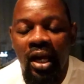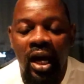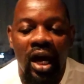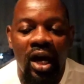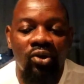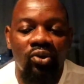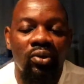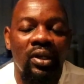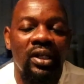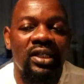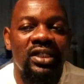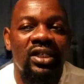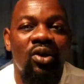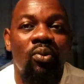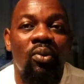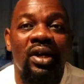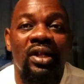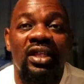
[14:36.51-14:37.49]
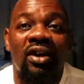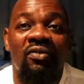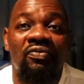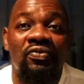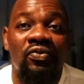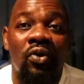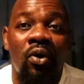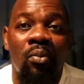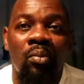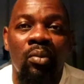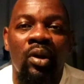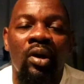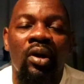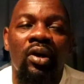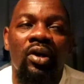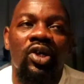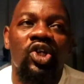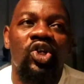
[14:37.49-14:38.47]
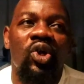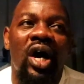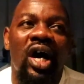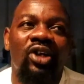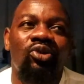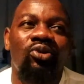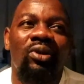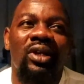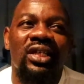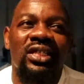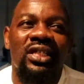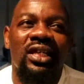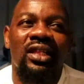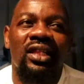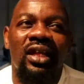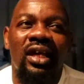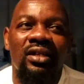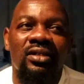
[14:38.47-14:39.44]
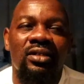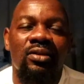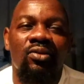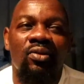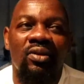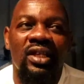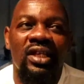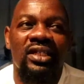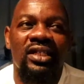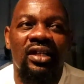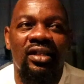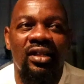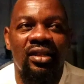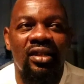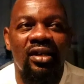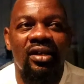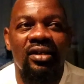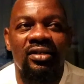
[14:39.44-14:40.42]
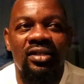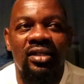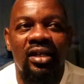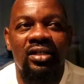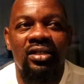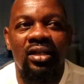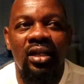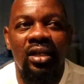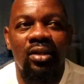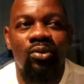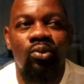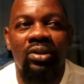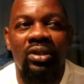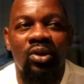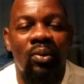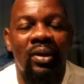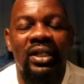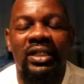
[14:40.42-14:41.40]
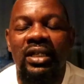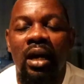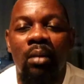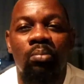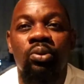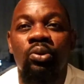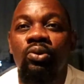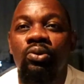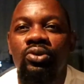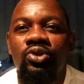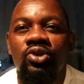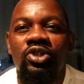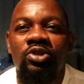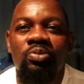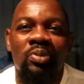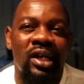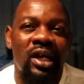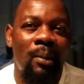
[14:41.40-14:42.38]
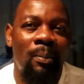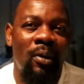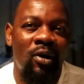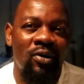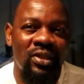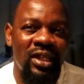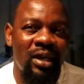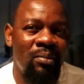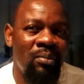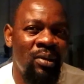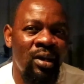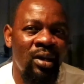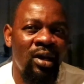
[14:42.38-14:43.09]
acknowledging where they're from, you know, acknowledging that, you know, these are the things that they were taboo to speak about them